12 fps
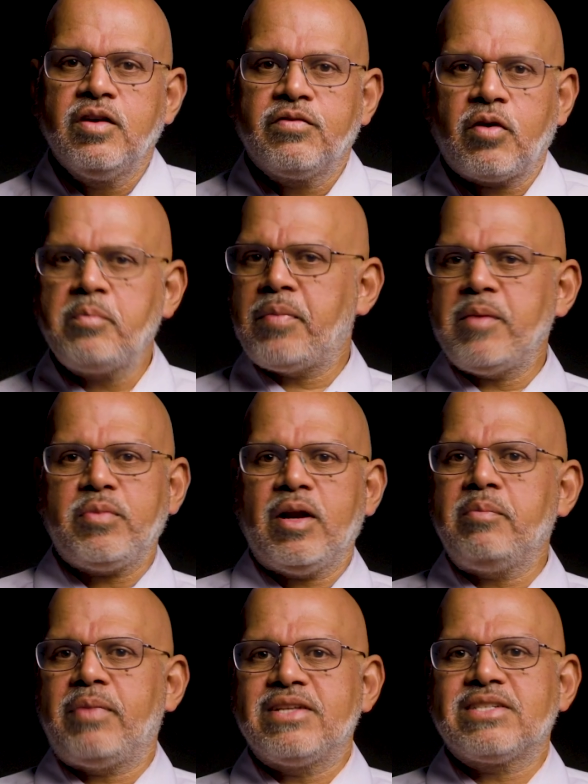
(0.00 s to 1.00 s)
from paper
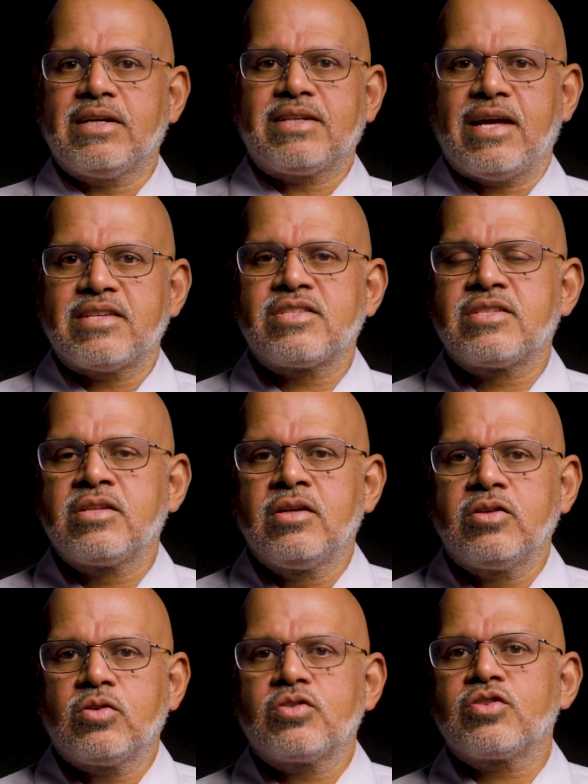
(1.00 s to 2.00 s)
and pencil tests
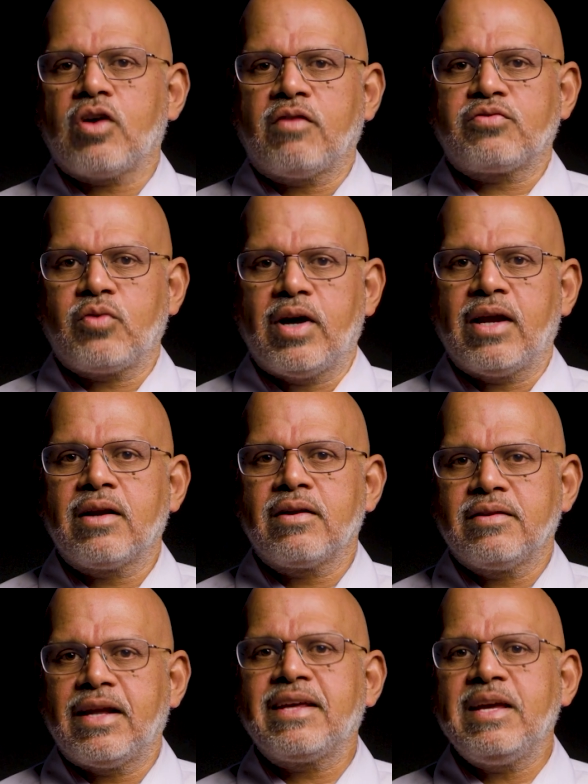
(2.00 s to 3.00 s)
to software
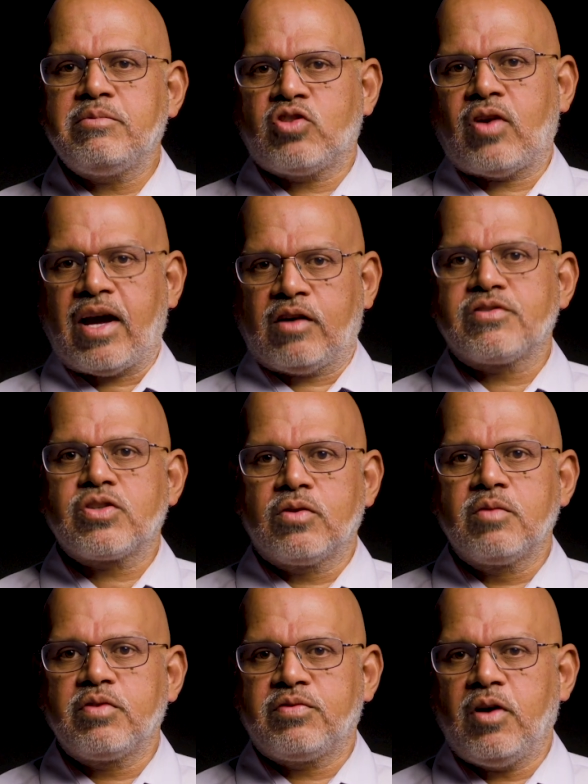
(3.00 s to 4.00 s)
that keep track of
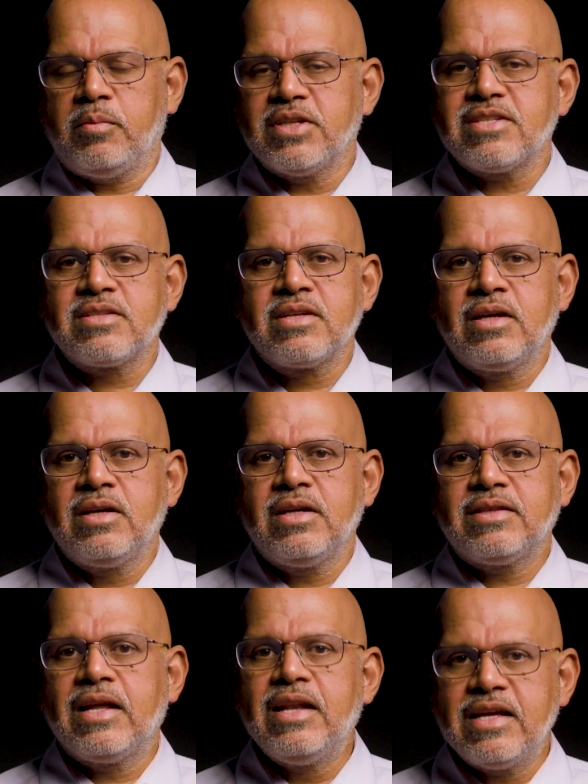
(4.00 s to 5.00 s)
student performance.
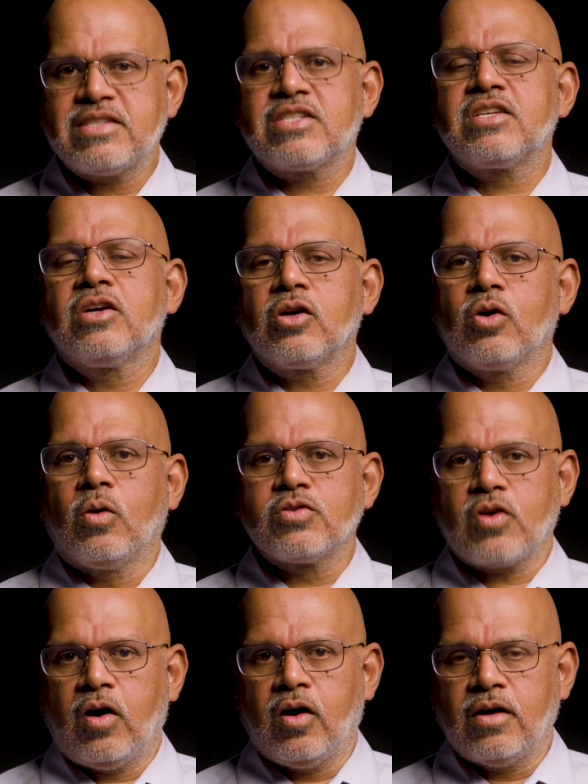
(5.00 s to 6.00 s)
The list goes
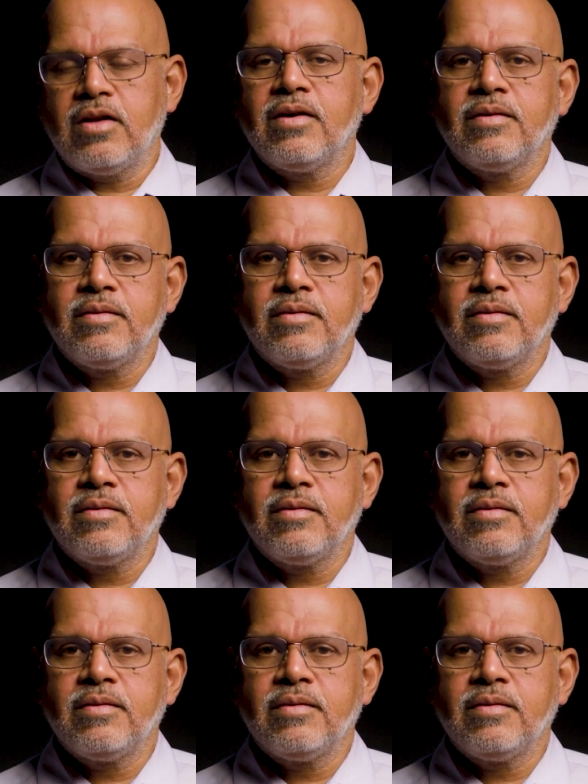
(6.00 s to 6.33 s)
on.